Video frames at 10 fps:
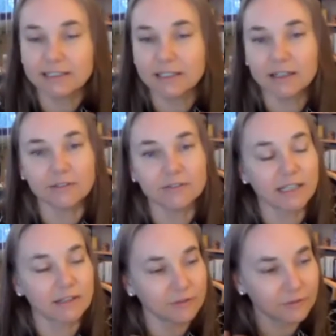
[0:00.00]
loved
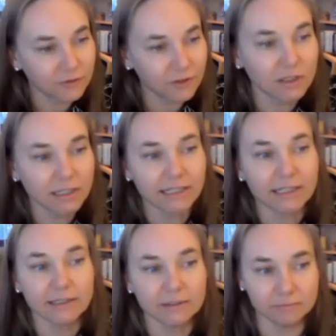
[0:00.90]
and
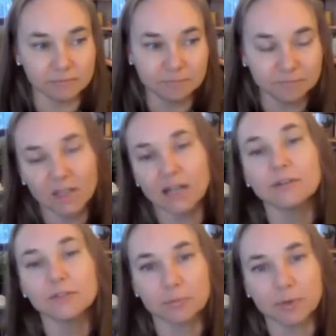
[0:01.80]
fully
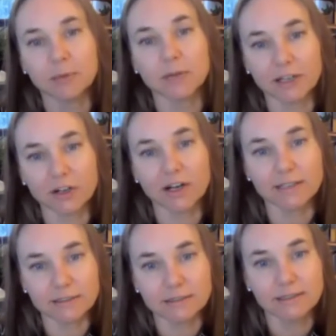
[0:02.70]
covered by my
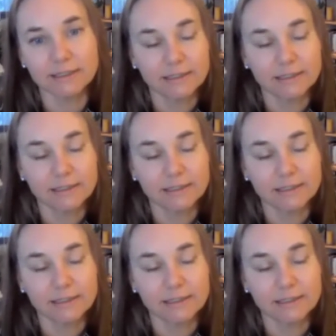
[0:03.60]
grace.